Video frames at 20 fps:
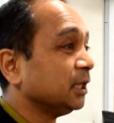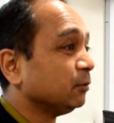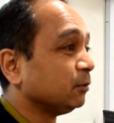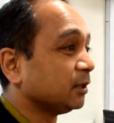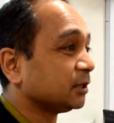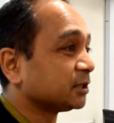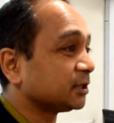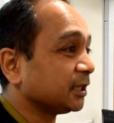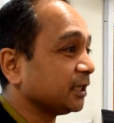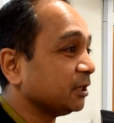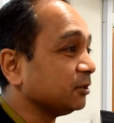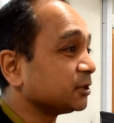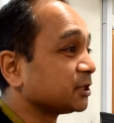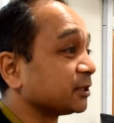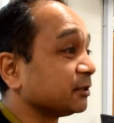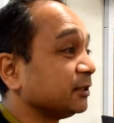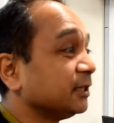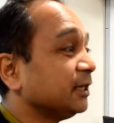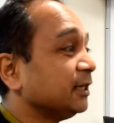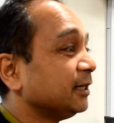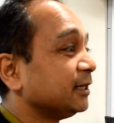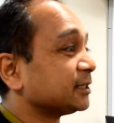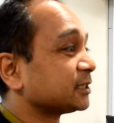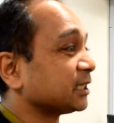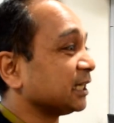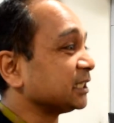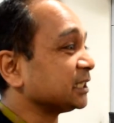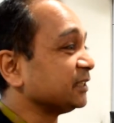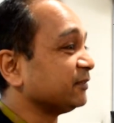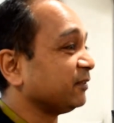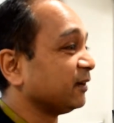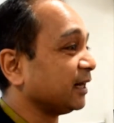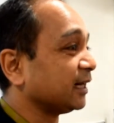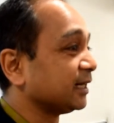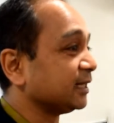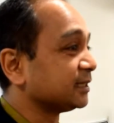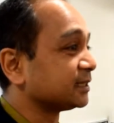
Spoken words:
well, Toyota is classified